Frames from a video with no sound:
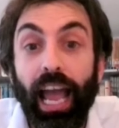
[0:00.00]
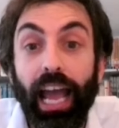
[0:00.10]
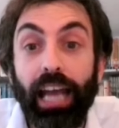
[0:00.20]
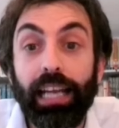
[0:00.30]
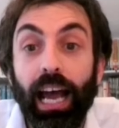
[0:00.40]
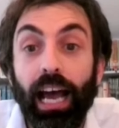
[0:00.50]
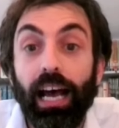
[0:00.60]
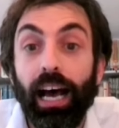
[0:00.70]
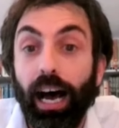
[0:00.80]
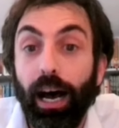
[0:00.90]
and
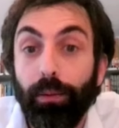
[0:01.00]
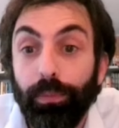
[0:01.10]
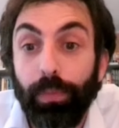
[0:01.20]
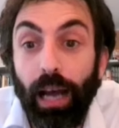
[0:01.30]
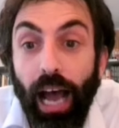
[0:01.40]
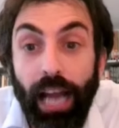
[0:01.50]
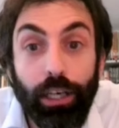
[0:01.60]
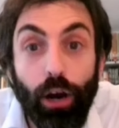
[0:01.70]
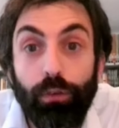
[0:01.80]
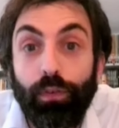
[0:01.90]
um, I
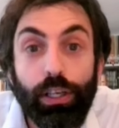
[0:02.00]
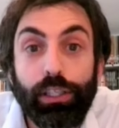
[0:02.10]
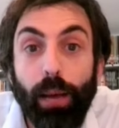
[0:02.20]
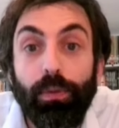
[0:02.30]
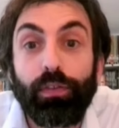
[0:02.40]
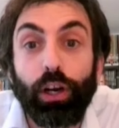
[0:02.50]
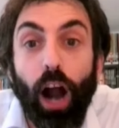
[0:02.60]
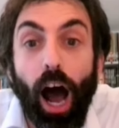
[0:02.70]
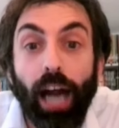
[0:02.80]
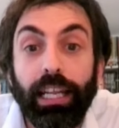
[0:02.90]
know for some of
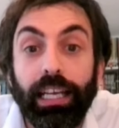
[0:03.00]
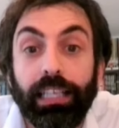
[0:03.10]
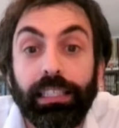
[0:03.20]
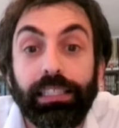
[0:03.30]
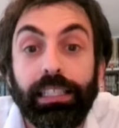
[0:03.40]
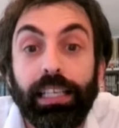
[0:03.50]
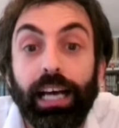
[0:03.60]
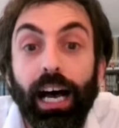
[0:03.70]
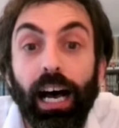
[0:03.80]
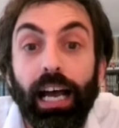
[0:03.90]
your audience,
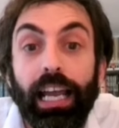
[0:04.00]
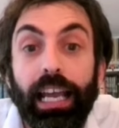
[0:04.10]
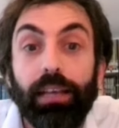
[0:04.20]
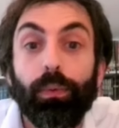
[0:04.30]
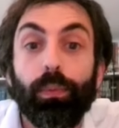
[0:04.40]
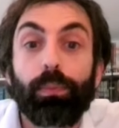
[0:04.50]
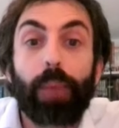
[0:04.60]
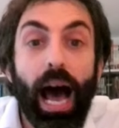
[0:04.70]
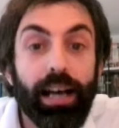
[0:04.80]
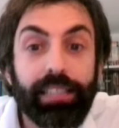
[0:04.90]
uh,
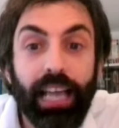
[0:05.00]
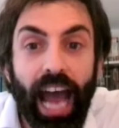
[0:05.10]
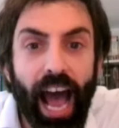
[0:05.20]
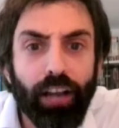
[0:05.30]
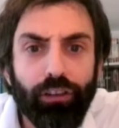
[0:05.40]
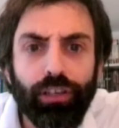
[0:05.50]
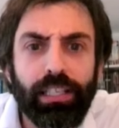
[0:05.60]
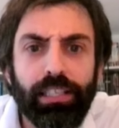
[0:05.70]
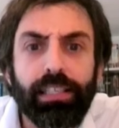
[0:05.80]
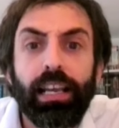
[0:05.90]
Palestine
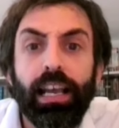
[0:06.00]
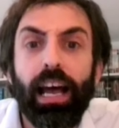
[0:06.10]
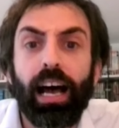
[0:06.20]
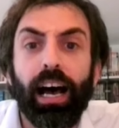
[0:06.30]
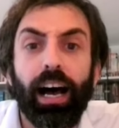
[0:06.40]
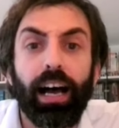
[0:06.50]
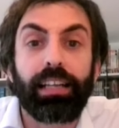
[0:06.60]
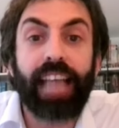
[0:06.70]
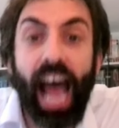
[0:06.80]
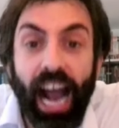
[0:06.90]
actions uh,
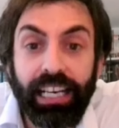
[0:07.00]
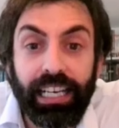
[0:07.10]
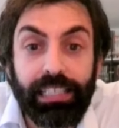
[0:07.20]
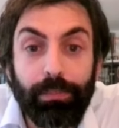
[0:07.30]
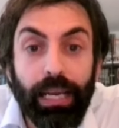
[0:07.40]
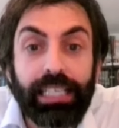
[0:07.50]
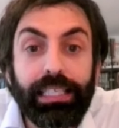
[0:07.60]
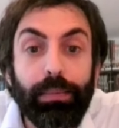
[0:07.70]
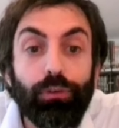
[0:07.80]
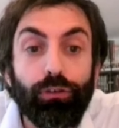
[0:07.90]
tactics may
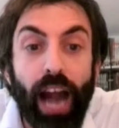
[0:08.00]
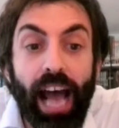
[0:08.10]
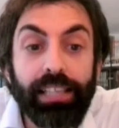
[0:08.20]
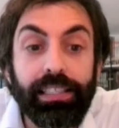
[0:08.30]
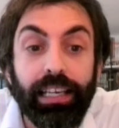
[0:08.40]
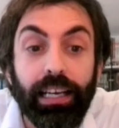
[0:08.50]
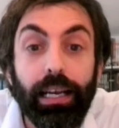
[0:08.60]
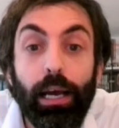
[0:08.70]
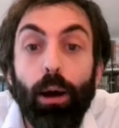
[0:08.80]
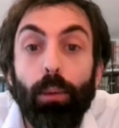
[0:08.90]
seem drastic,